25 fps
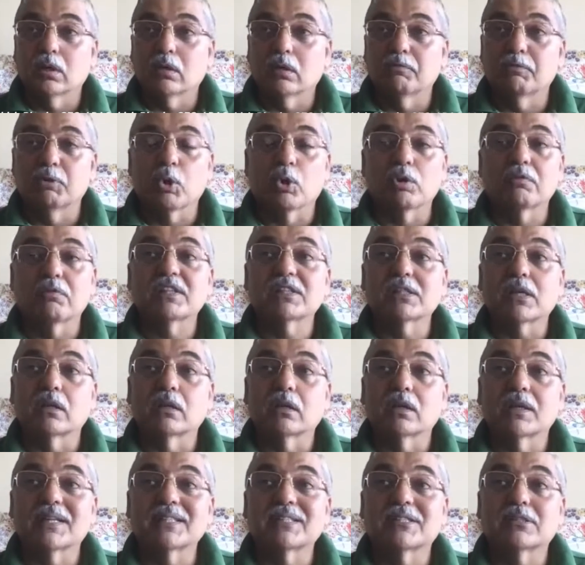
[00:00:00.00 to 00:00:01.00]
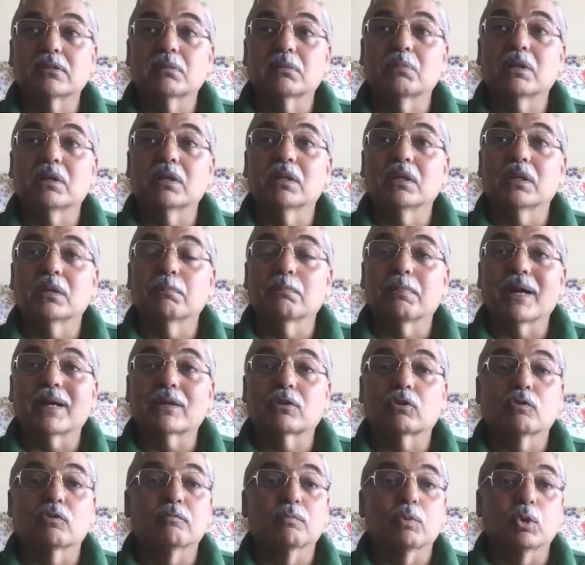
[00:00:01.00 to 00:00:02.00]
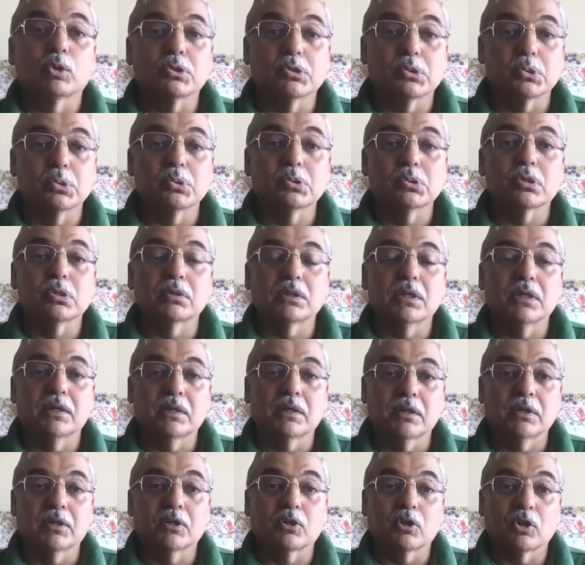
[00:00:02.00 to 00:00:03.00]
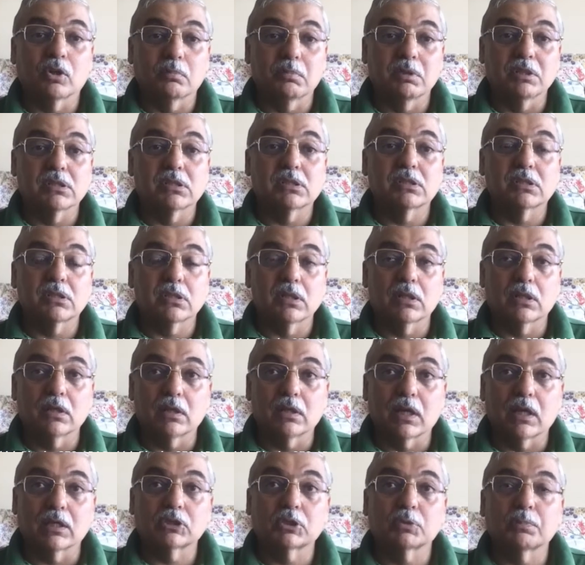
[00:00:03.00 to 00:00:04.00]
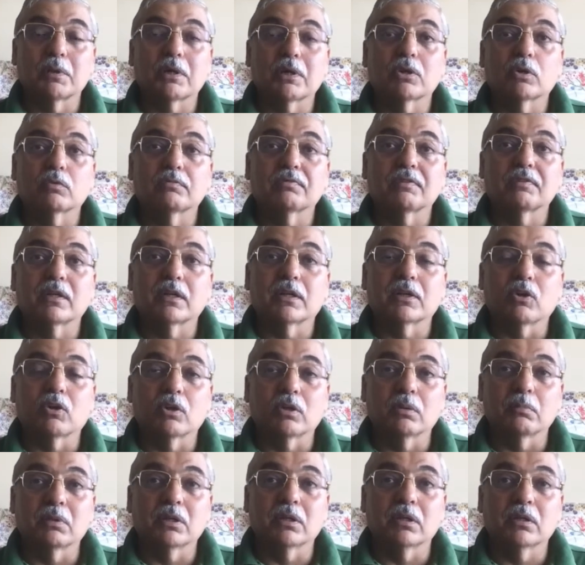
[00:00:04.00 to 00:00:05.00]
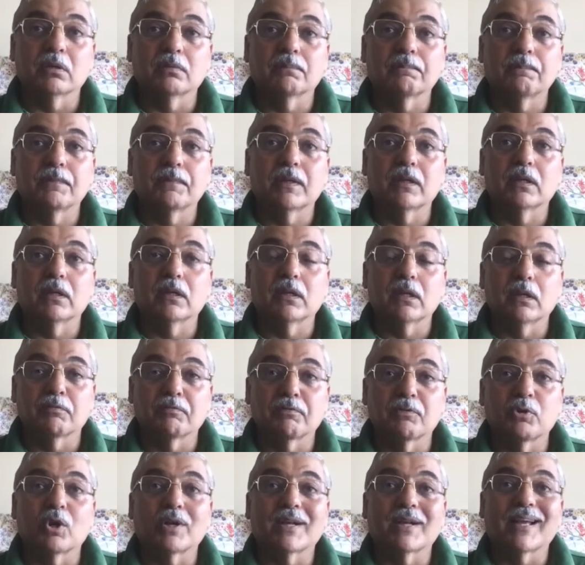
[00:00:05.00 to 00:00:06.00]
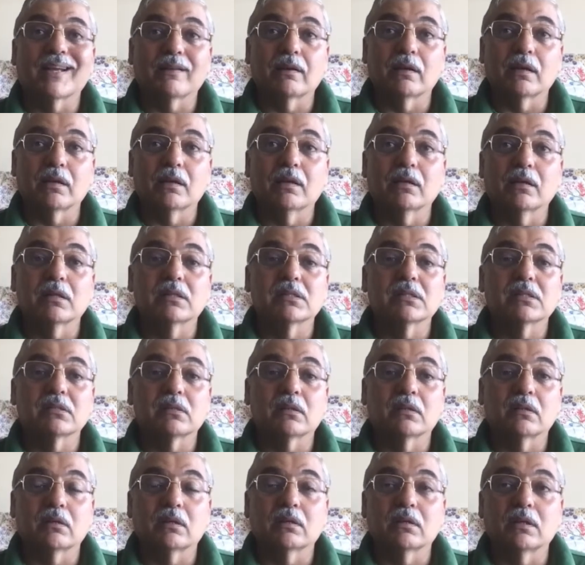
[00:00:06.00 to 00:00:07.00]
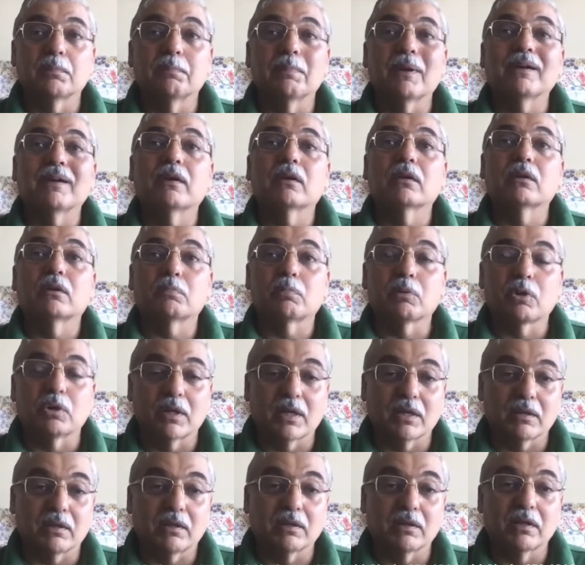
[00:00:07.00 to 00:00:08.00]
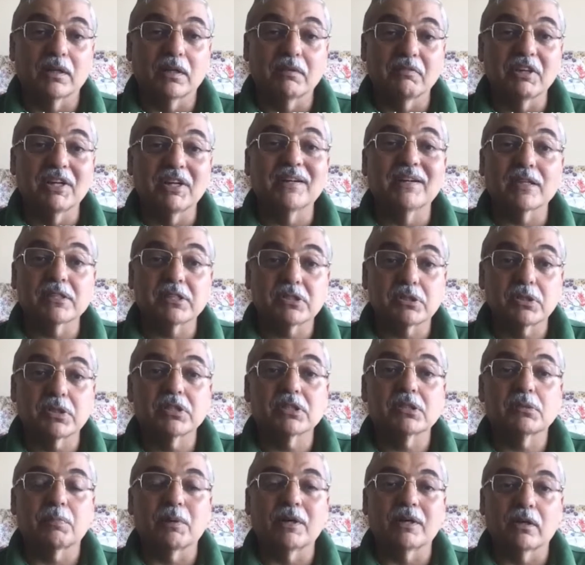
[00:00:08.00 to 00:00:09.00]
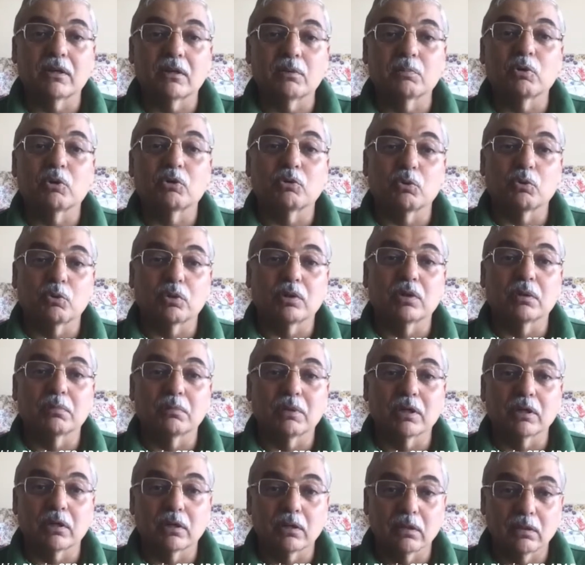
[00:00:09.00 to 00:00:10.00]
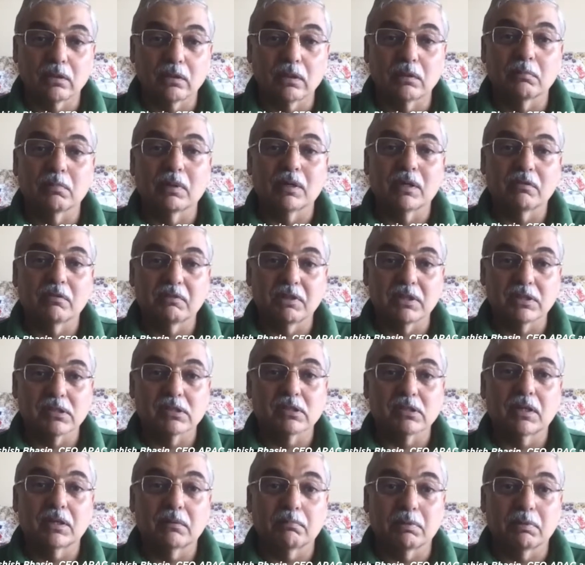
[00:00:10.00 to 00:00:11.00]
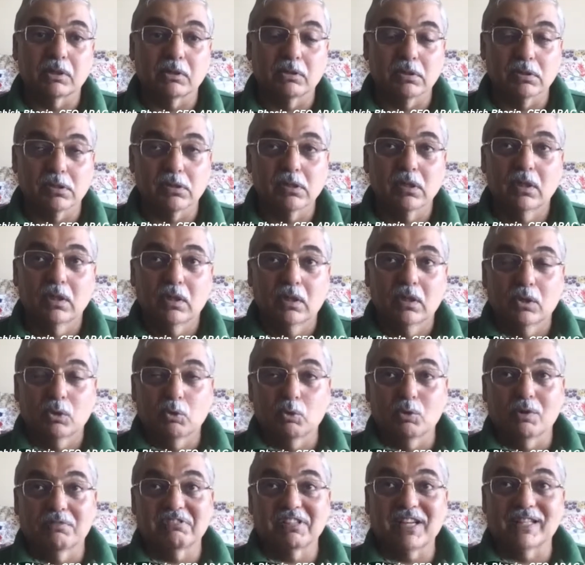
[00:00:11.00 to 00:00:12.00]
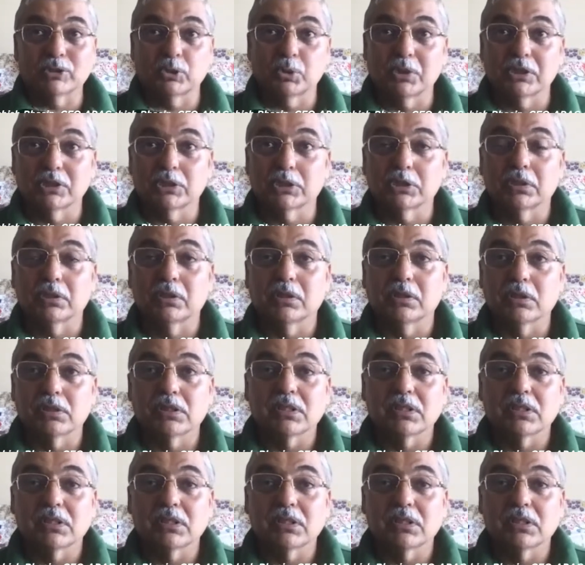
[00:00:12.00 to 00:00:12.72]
We always underestimate the impact of monsoons on the Indian economy. Still a large part of our economy, if not agrarian, is dependent upon agrarian. Even industry is dependent upon rural demand in many ways, right? Because you have saturation, near